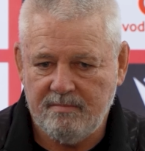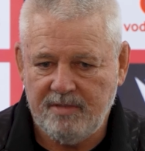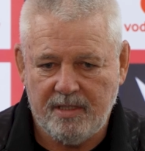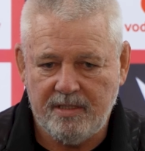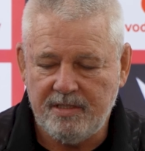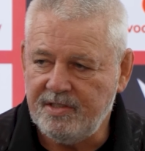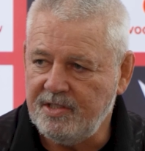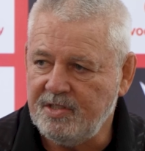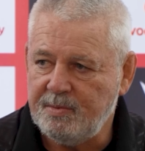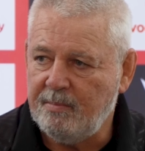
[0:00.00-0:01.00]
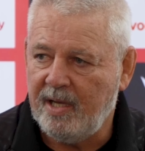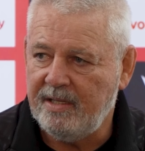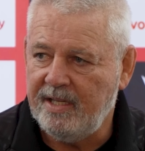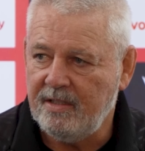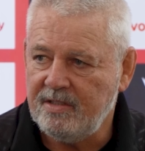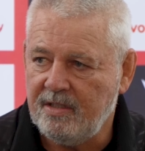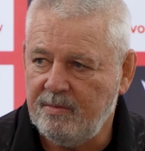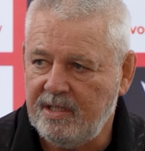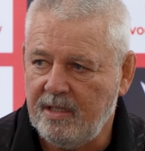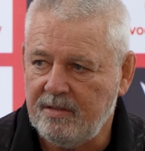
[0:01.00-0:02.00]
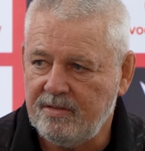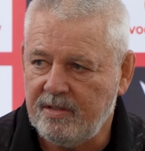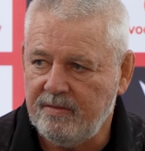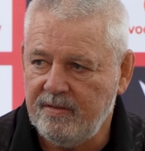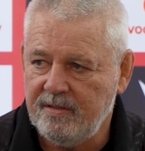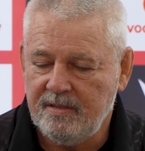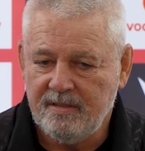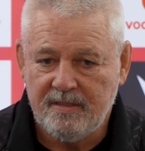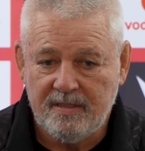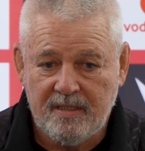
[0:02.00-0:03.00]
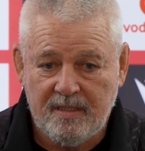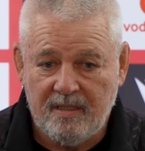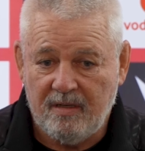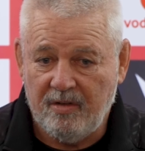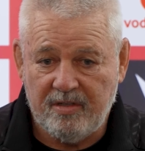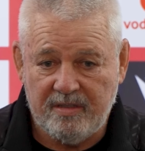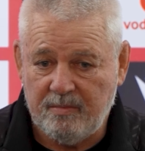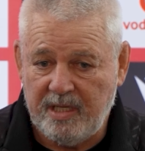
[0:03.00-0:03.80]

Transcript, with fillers: You know, the decision's been made now, so we don't sort of look at it.